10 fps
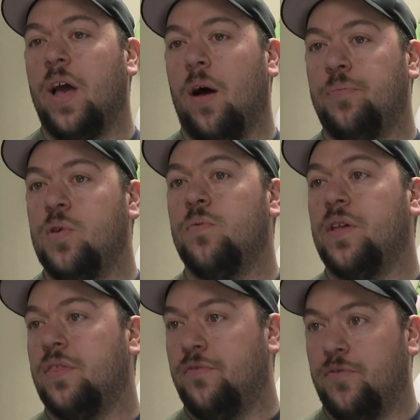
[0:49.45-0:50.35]
help you
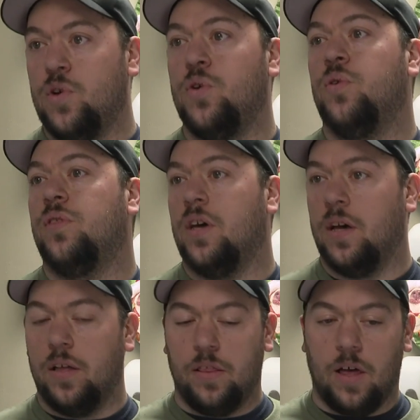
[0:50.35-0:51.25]
with the food,
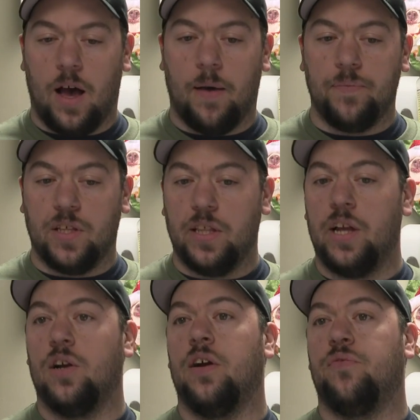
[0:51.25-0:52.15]
the, um, the
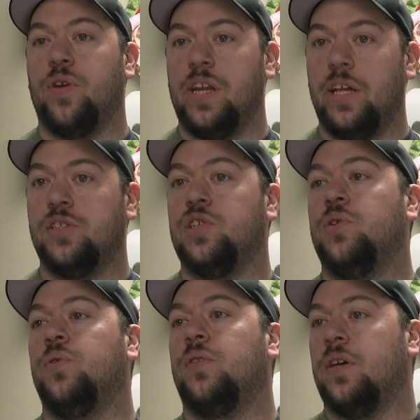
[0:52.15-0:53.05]
litter if we need
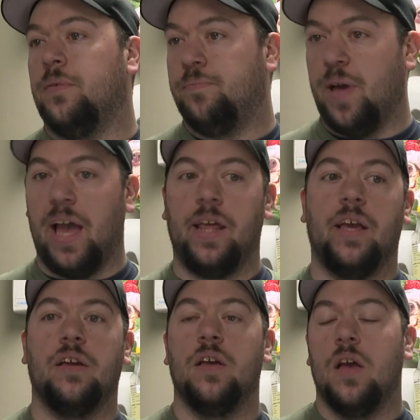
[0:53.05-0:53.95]
to, the
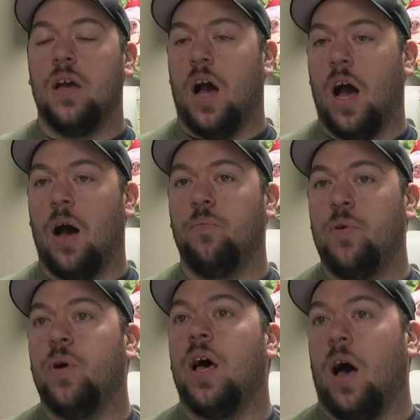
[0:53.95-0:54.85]
bedding. Um,
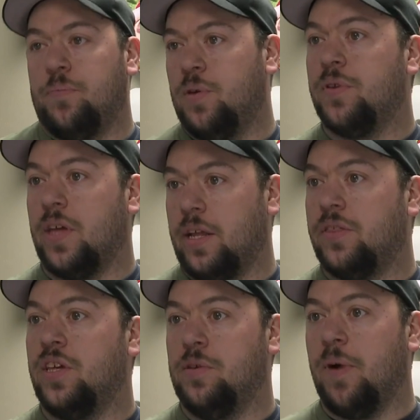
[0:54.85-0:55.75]
we will help you with
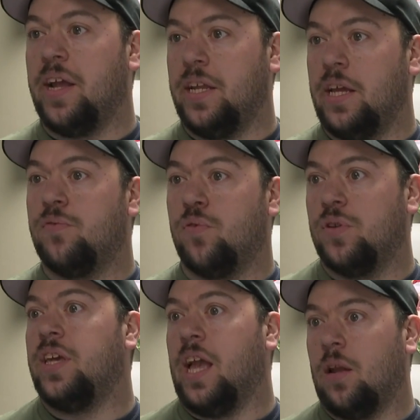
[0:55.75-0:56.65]
anything you might need
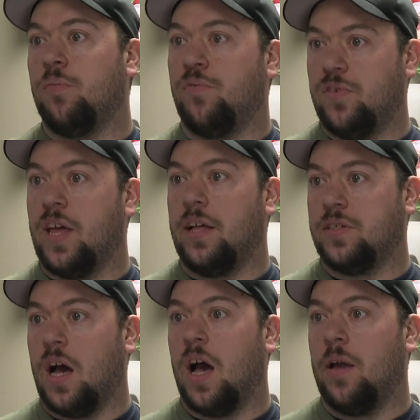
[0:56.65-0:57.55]
for the animal for that
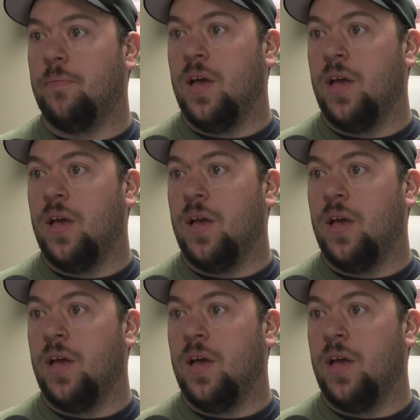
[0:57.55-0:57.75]
time.